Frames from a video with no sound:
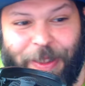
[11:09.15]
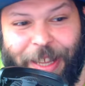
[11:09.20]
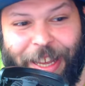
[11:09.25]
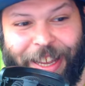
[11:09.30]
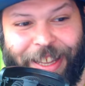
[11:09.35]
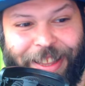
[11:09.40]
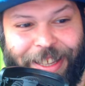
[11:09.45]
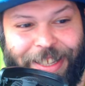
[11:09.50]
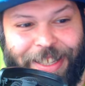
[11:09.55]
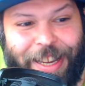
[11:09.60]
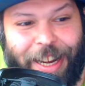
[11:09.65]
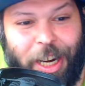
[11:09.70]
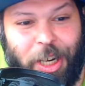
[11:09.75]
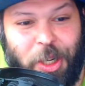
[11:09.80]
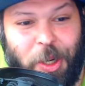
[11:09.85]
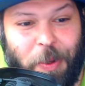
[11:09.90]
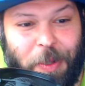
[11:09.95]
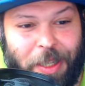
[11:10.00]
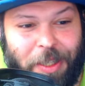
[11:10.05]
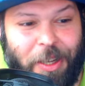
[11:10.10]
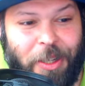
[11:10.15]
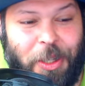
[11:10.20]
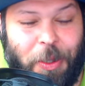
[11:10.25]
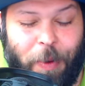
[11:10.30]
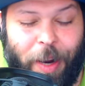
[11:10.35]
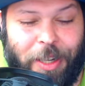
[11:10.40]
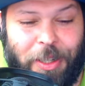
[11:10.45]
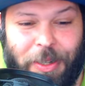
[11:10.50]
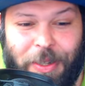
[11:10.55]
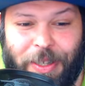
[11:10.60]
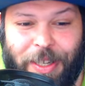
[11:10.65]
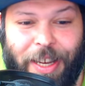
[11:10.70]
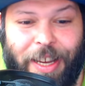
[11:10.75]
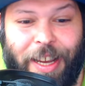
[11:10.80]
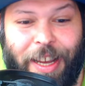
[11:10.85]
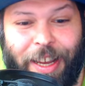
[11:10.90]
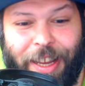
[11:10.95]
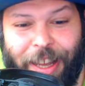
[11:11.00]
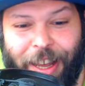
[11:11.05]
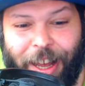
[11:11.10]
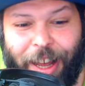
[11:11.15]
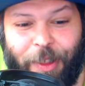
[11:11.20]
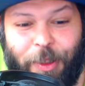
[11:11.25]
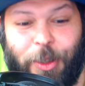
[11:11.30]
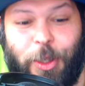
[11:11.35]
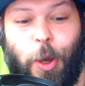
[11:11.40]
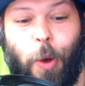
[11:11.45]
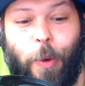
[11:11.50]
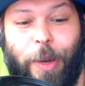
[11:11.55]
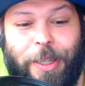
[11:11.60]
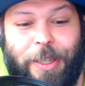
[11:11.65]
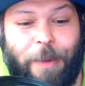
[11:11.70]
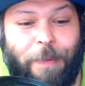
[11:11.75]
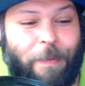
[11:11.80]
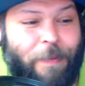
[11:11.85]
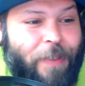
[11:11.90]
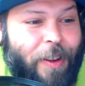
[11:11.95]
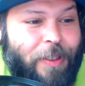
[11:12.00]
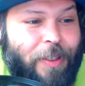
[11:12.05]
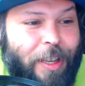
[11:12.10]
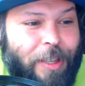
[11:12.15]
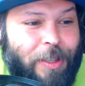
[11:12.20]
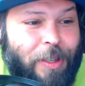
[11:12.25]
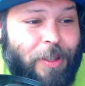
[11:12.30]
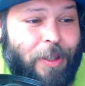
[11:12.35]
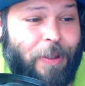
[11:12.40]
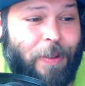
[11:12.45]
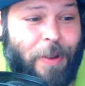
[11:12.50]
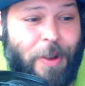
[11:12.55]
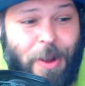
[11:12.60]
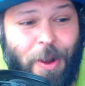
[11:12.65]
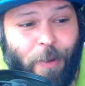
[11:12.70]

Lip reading: in these kind of juicy situations, there's always some fun things to do.